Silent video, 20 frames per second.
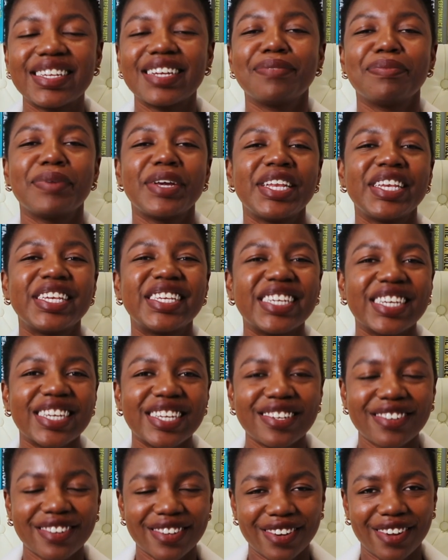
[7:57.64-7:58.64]
and be
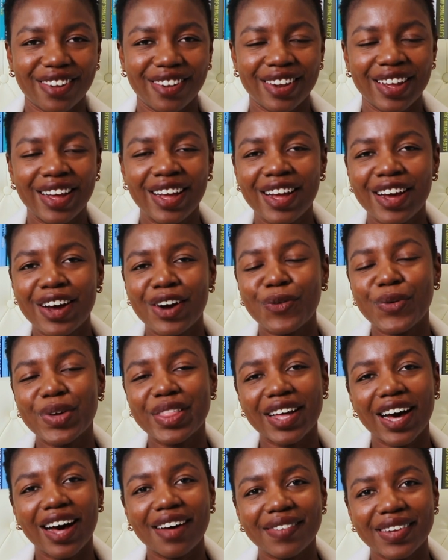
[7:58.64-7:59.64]
intentional
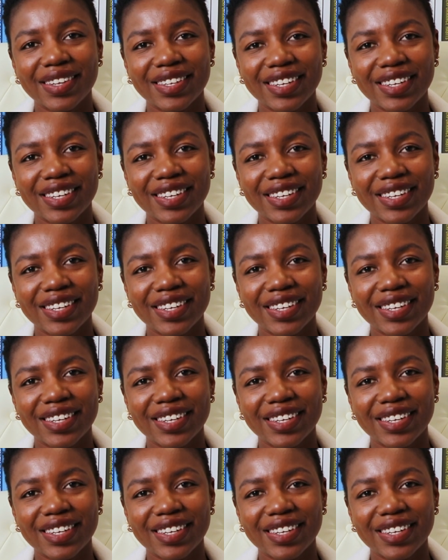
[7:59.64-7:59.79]
with having